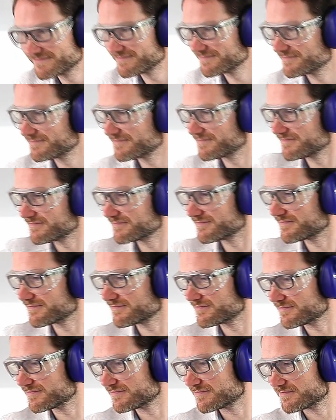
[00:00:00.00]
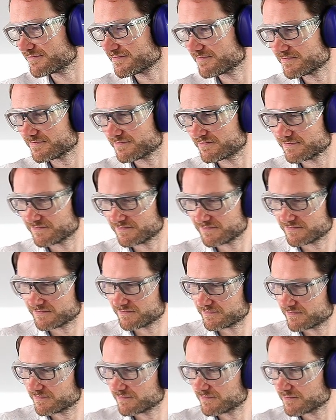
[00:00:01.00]

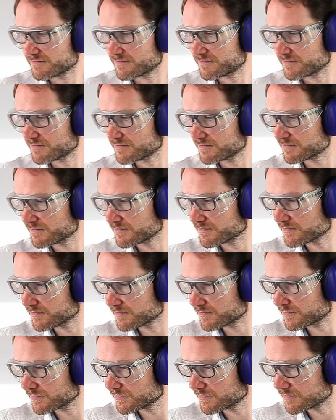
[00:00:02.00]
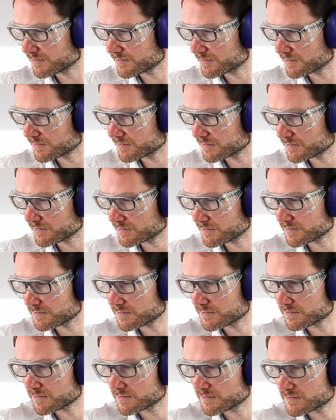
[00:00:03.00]

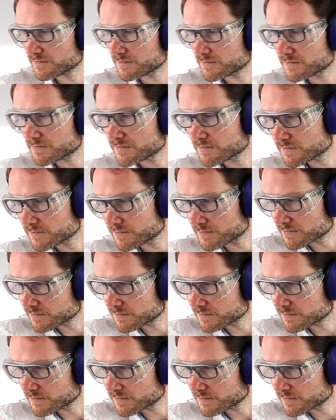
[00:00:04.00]
No one is speaking in this clip.